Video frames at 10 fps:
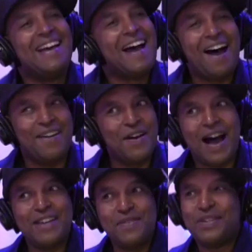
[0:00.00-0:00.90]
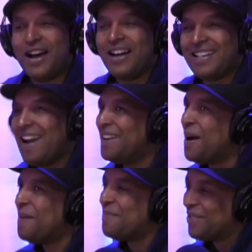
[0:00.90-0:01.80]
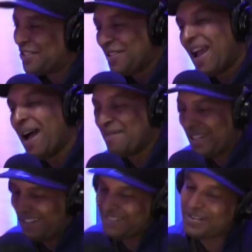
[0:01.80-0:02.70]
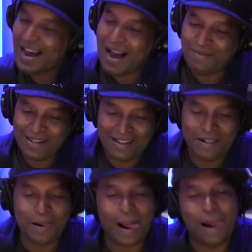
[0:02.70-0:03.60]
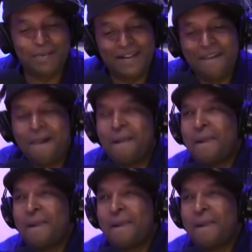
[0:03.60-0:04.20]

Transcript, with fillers: I don't know how you yeah. dug that up, but hey, you man, got I, me. You I, got I, me. We we go. Me. We do our